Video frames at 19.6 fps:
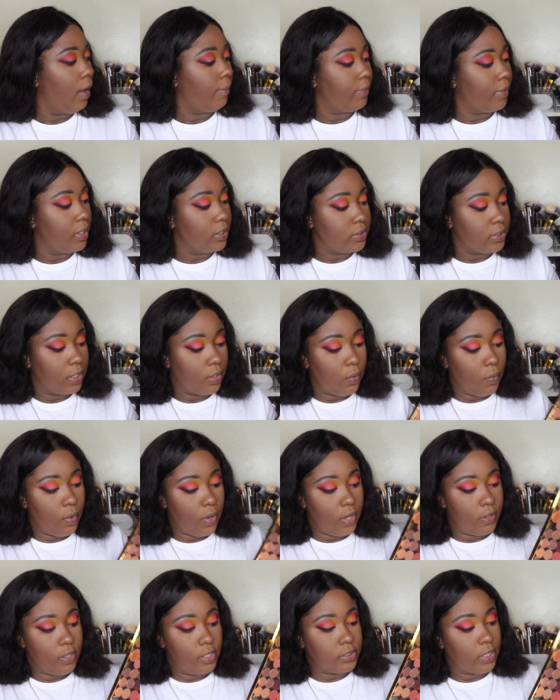I'm going to take
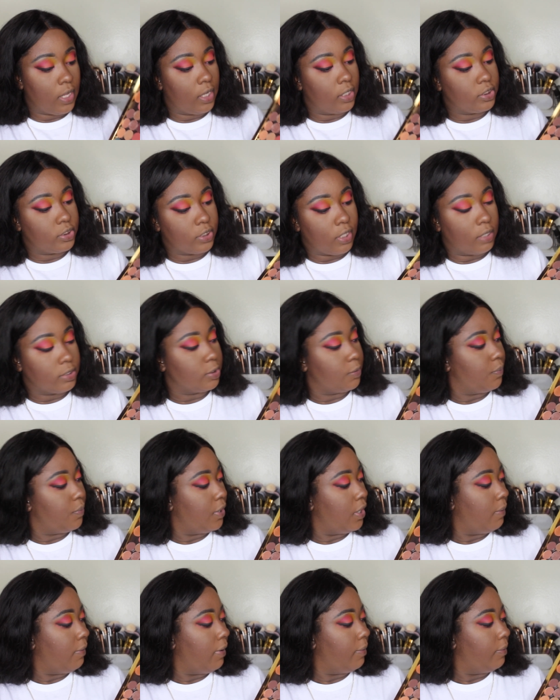one of these ice and
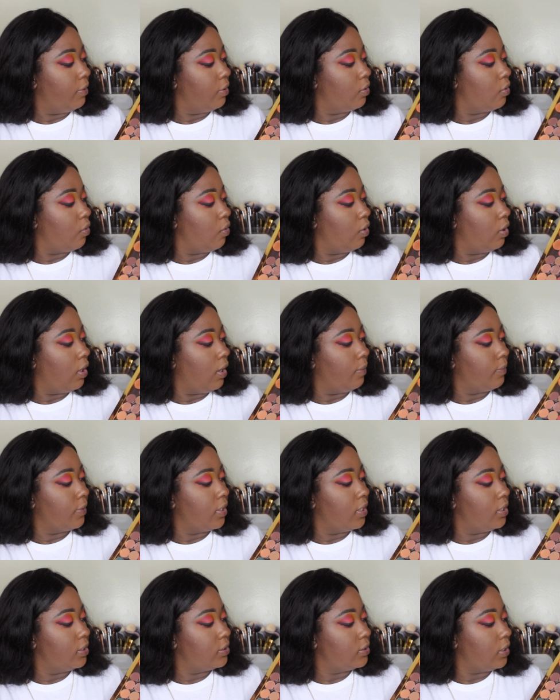put them in the corner. I'm
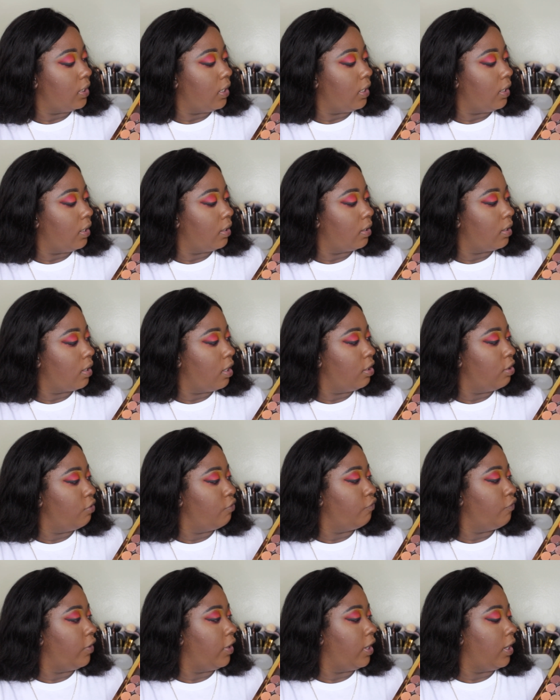going to take
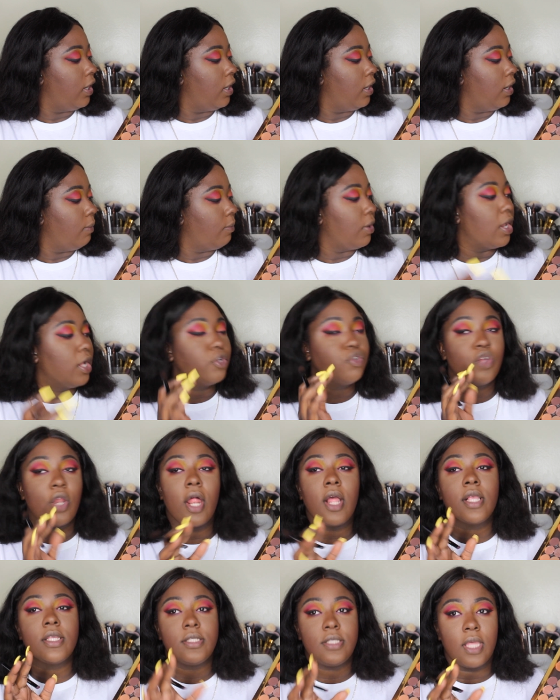Coloured Raine. I'm going to
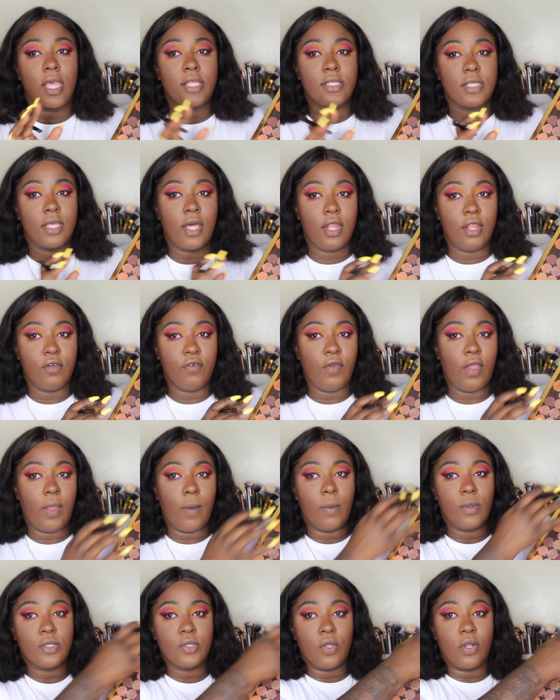try to stick it to Coloured
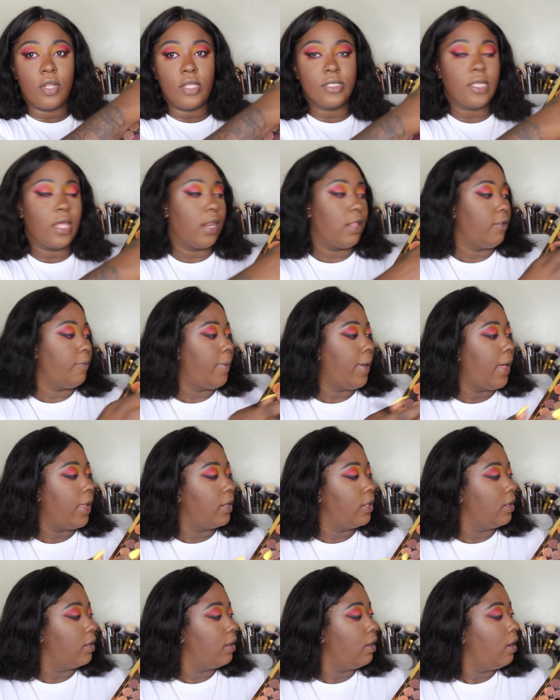Raine, which is on this side of the
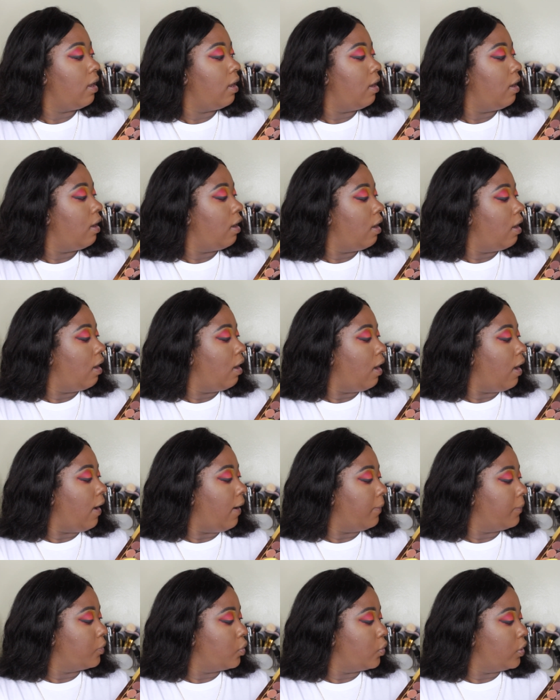palette.
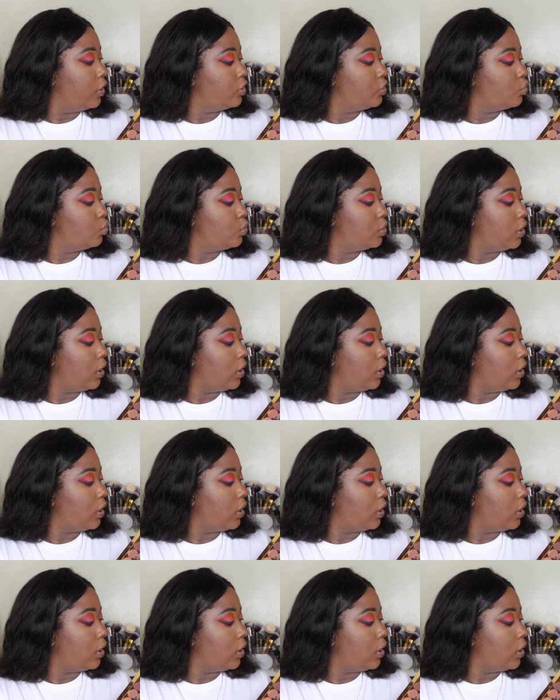I'm going to